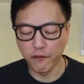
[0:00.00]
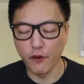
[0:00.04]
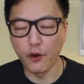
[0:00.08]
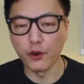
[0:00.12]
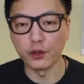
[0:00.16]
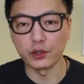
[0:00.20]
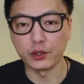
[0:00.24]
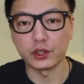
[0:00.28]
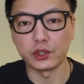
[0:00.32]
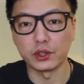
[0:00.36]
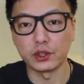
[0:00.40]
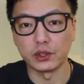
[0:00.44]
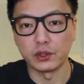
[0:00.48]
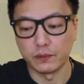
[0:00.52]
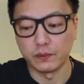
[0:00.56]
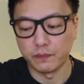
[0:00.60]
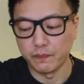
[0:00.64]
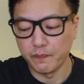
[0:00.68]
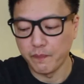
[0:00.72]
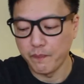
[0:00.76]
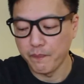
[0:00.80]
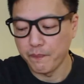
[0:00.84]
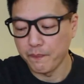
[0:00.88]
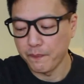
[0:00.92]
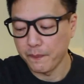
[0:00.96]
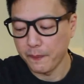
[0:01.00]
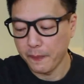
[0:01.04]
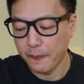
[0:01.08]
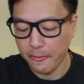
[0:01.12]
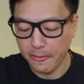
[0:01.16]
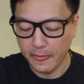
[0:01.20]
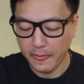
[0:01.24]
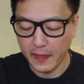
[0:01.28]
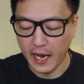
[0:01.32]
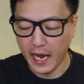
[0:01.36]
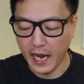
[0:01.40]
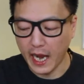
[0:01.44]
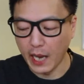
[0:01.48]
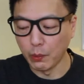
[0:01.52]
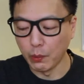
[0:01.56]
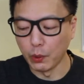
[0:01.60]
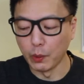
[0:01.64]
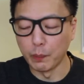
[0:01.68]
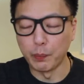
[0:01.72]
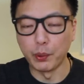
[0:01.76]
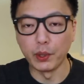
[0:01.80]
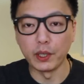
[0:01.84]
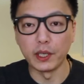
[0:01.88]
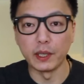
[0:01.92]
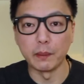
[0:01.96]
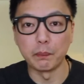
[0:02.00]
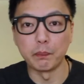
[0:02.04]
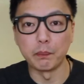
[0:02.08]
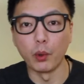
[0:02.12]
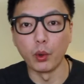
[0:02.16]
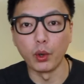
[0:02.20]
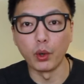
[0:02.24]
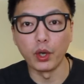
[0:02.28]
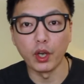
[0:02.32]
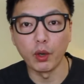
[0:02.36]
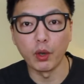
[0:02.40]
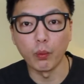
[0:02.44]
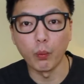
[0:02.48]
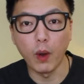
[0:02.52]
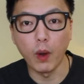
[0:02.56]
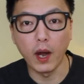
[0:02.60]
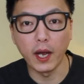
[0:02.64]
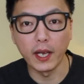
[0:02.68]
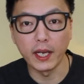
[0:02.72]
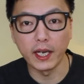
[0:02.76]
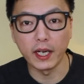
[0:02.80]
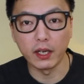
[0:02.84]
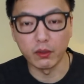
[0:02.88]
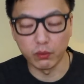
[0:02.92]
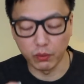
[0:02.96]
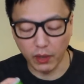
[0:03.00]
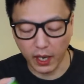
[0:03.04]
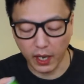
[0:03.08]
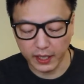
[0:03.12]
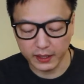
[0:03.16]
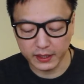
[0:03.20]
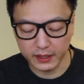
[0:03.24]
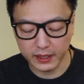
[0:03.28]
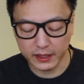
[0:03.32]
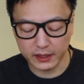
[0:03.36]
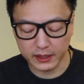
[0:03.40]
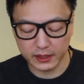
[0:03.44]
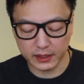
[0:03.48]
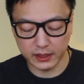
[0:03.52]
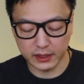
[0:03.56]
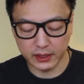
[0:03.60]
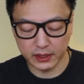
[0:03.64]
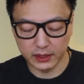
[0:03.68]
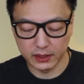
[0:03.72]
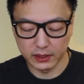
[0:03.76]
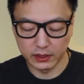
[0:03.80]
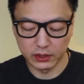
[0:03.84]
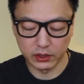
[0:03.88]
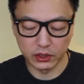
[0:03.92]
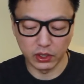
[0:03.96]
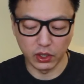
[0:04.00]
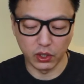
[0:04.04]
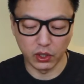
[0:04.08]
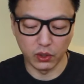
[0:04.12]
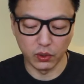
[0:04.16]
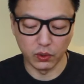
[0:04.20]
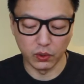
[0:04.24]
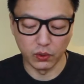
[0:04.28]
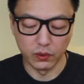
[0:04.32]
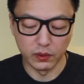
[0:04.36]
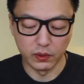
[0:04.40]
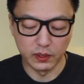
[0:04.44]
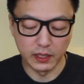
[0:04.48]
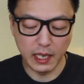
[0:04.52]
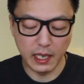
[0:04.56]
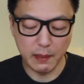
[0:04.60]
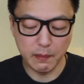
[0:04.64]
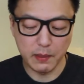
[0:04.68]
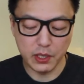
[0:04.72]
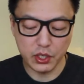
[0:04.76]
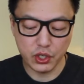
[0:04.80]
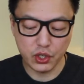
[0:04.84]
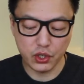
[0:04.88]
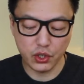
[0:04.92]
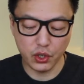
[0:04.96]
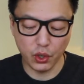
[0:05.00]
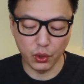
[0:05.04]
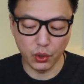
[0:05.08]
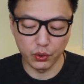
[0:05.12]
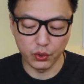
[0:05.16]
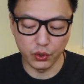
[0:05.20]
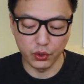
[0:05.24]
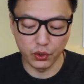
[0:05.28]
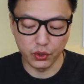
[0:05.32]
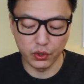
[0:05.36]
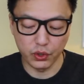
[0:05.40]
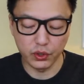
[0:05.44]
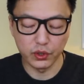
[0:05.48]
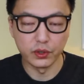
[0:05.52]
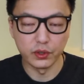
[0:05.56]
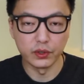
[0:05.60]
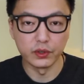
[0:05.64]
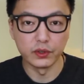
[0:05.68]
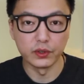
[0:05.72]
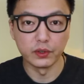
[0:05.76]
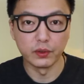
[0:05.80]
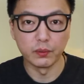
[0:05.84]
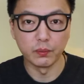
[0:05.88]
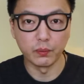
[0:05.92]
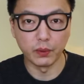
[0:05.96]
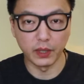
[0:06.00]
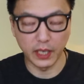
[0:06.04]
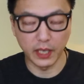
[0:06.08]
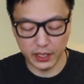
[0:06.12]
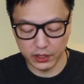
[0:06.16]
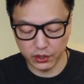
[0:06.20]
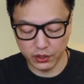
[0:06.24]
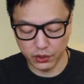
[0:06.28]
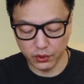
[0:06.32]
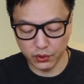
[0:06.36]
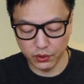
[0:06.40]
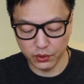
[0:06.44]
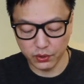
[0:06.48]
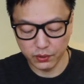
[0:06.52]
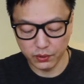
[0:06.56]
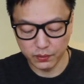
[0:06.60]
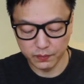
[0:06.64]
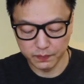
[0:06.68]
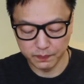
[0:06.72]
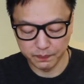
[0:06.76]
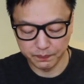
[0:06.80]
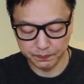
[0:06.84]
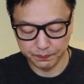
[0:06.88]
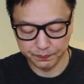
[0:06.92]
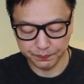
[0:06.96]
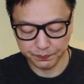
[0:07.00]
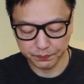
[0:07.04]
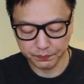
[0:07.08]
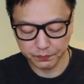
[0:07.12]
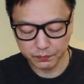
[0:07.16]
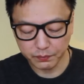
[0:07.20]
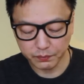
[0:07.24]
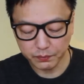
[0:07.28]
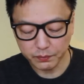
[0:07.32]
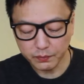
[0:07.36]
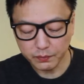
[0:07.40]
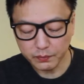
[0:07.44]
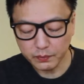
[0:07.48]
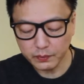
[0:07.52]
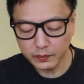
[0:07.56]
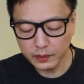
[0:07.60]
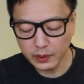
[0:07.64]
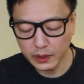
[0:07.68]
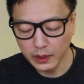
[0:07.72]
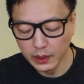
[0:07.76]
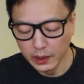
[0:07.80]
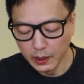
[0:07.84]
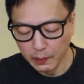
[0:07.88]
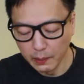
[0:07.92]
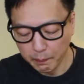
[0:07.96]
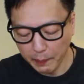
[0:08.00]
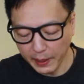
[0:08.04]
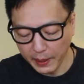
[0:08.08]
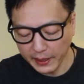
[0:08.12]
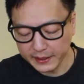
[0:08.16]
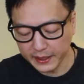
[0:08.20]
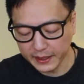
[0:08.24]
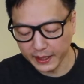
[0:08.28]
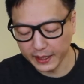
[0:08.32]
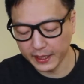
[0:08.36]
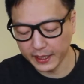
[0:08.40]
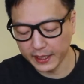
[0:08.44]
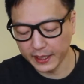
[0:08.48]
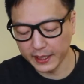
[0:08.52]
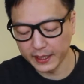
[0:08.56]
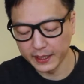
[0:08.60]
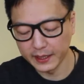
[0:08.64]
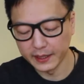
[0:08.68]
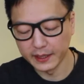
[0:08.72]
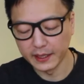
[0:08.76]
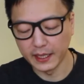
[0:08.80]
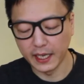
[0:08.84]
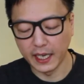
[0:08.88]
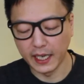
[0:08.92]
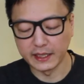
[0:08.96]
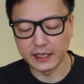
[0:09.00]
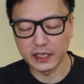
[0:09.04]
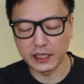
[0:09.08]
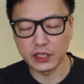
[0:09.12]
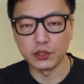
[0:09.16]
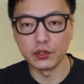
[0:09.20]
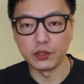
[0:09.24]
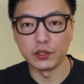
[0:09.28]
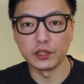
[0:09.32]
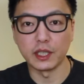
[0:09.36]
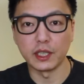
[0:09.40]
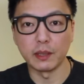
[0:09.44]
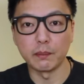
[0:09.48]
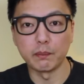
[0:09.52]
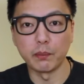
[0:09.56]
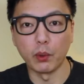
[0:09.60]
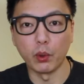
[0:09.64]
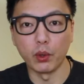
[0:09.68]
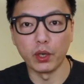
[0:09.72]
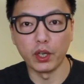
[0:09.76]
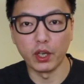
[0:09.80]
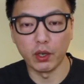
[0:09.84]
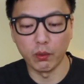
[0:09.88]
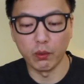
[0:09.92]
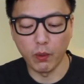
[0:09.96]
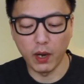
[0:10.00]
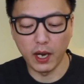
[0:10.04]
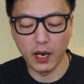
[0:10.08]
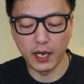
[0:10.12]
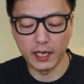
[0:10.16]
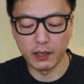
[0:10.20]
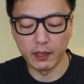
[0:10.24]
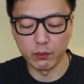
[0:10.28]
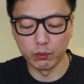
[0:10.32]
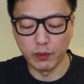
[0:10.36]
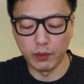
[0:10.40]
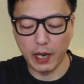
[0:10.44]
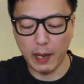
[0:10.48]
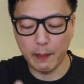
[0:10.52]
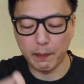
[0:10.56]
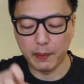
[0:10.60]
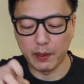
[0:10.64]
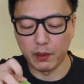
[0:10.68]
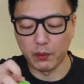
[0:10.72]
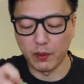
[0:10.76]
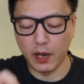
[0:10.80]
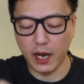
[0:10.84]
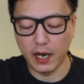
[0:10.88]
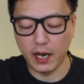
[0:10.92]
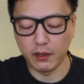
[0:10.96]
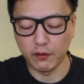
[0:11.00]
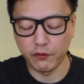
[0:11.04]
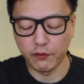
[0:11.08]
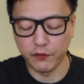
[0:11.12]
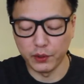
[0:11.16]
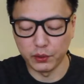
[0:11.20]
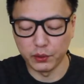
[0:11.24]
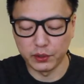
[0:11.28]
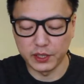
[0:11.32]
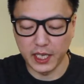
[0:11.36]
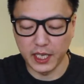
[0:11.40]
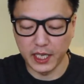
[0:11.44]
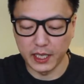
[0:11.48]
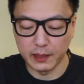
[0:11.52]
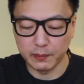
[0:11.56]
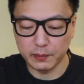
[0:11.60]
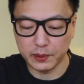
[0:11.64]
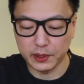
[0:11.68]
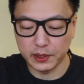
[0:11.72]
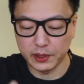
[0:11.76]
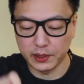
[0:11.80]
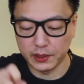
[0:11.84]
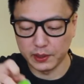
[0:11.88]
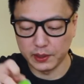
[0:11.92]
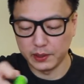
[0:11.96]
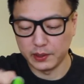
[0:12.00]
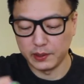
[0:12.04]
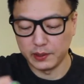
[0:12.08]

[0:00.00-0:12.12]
first, I will put a bouillon wire around it. So let me show you what I do. Basically, I'm just using bouillon wire, wrap around a few times.